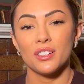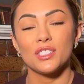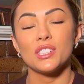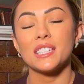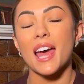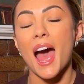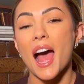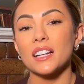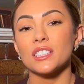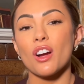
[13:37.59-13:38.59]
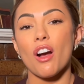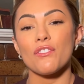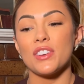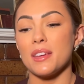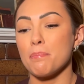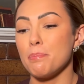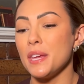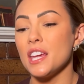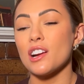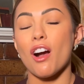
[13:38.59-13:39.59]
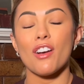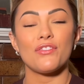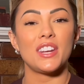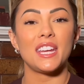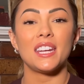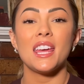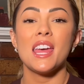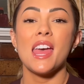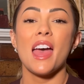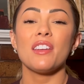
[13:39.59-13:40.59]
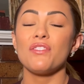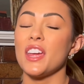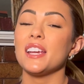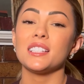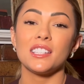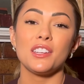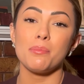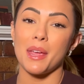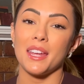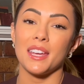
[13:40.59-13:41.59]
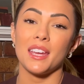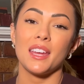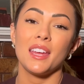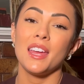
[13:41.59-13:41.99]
Just act confident, be confident, and fake it till you make it.